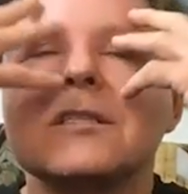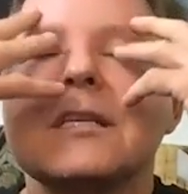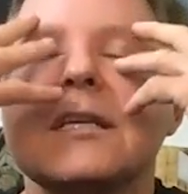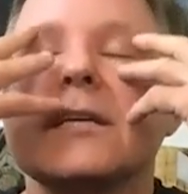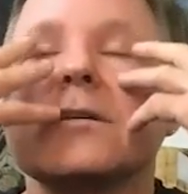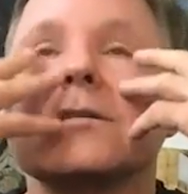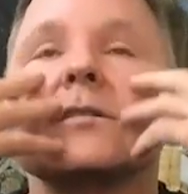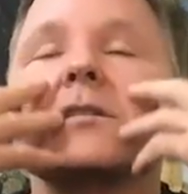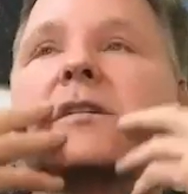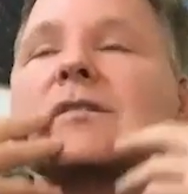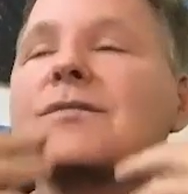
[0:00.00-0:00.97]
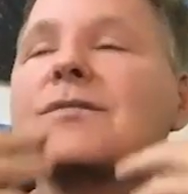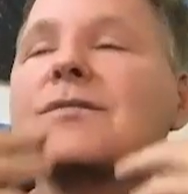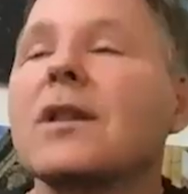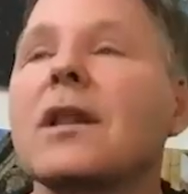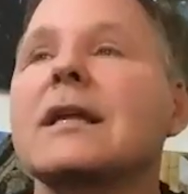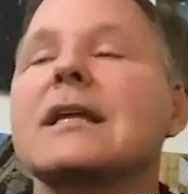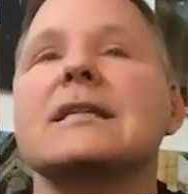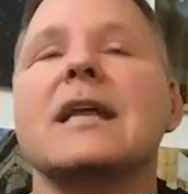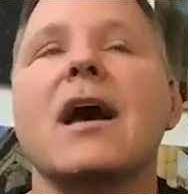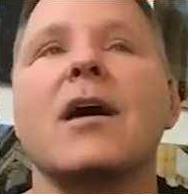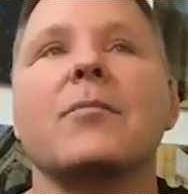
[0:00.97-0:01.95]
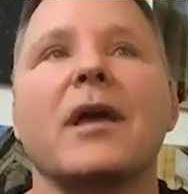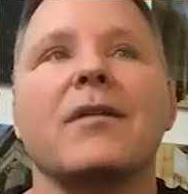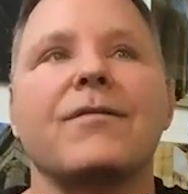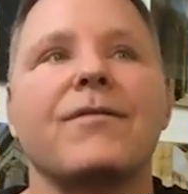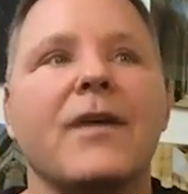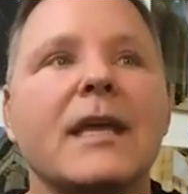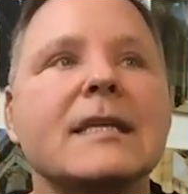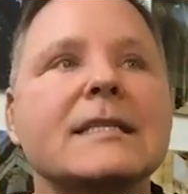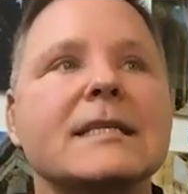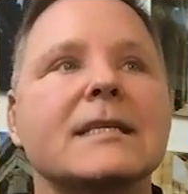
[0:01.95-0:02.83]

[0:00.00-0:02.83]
tears just flooding down my face.